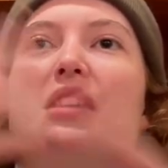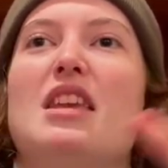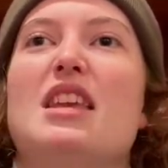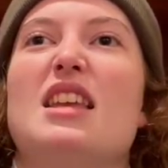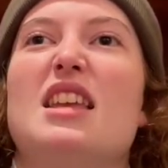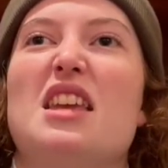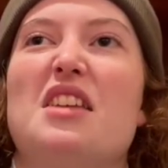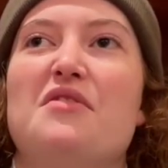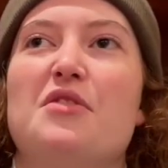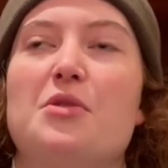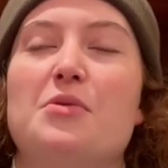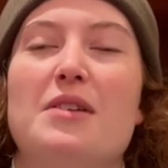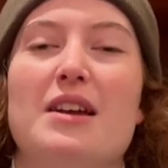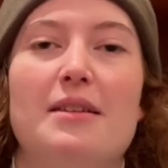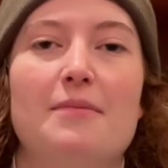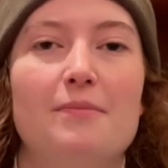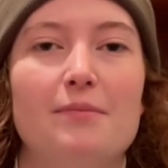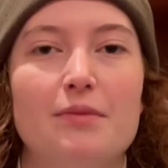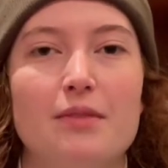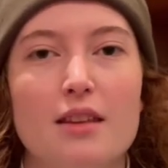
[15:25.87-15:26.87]
Given away.
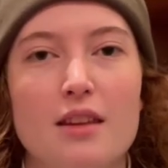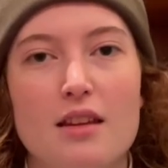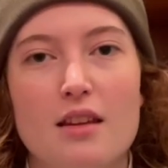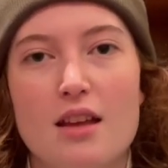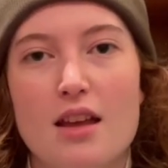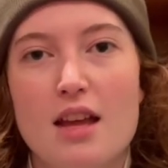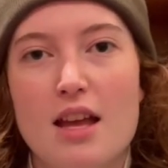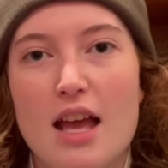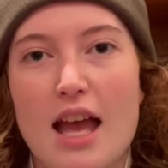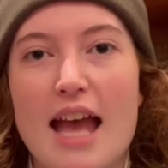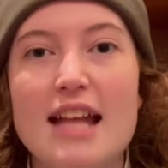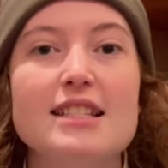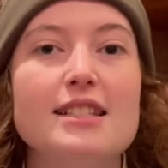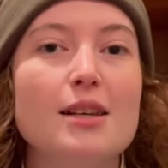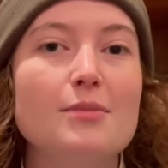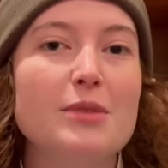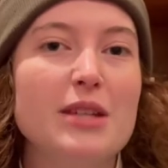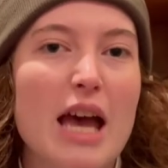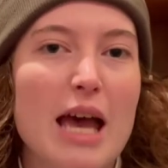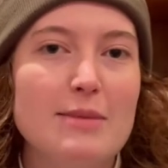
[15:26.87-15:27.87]
And
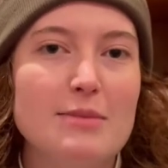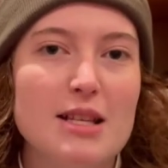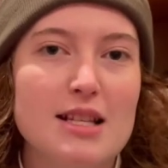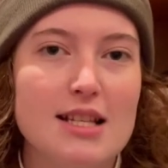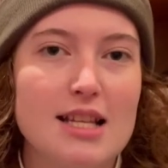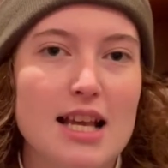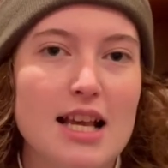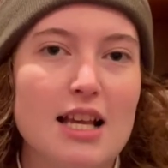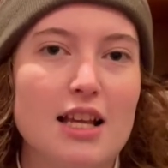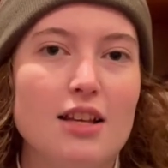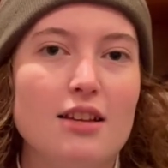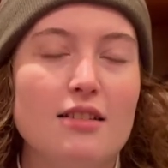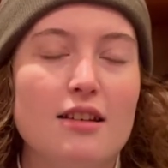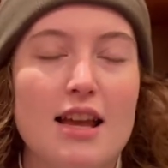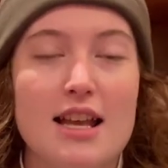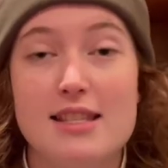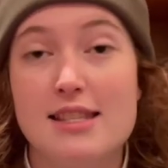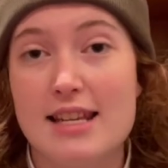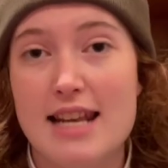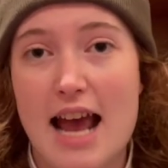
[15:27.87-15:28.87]
sometimes it's like,
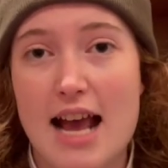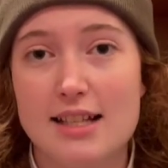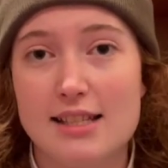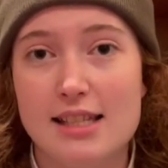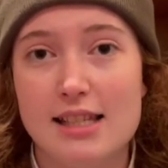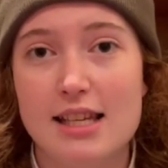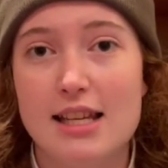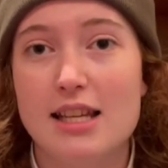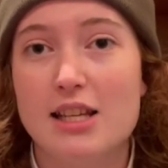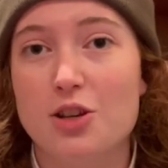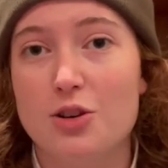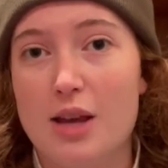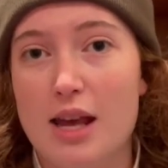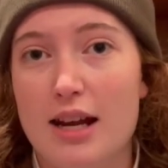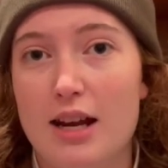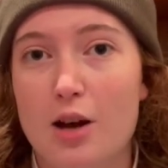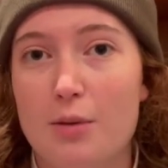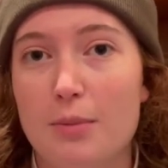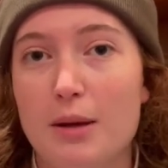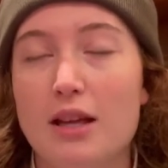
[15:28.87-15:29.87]
it's an accident and you can't
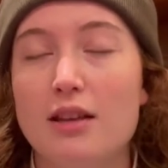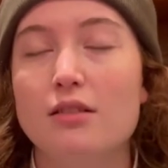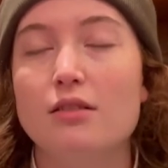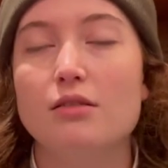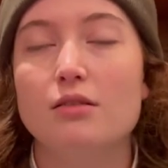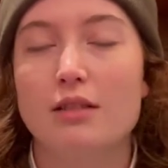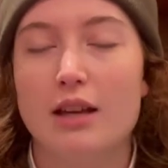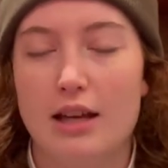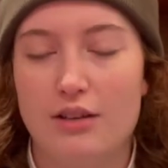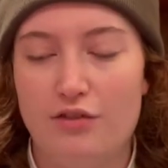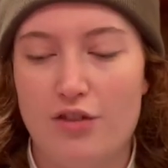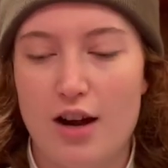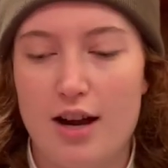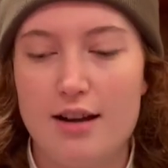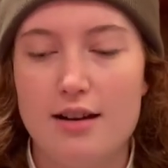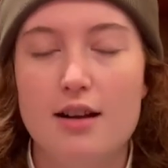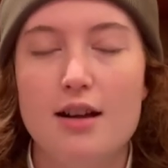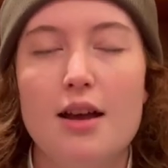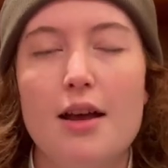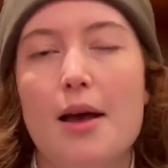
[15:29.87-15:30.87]
help it. Okay, fine.